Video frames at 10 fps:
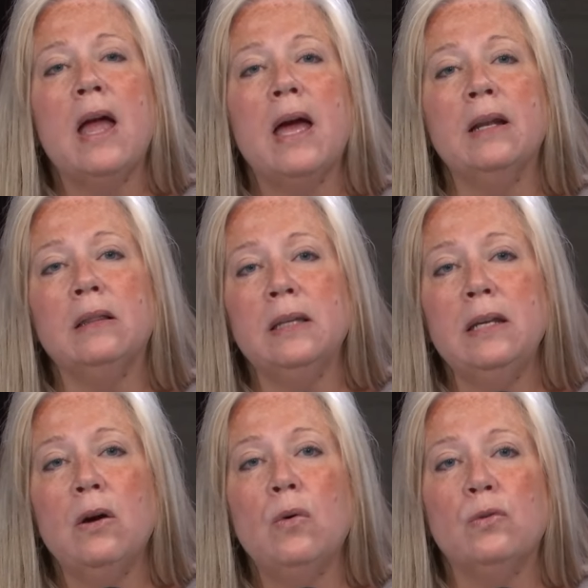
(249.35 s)
And
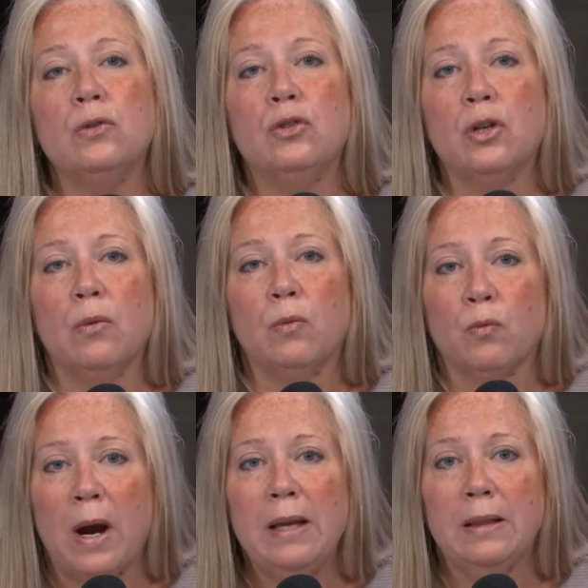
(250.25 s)
Alito
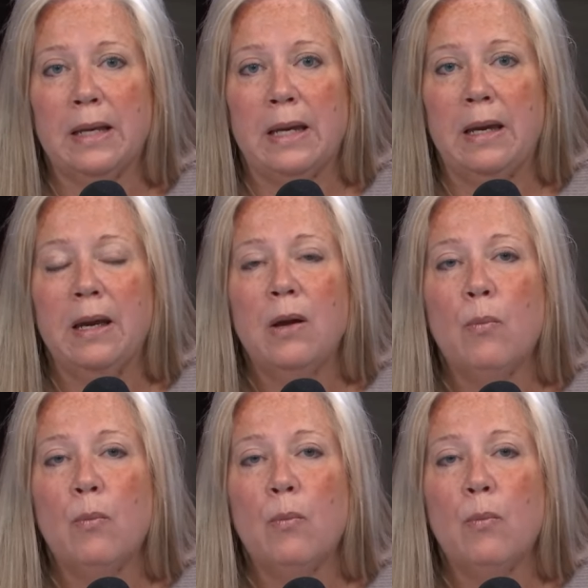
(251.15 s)
rightly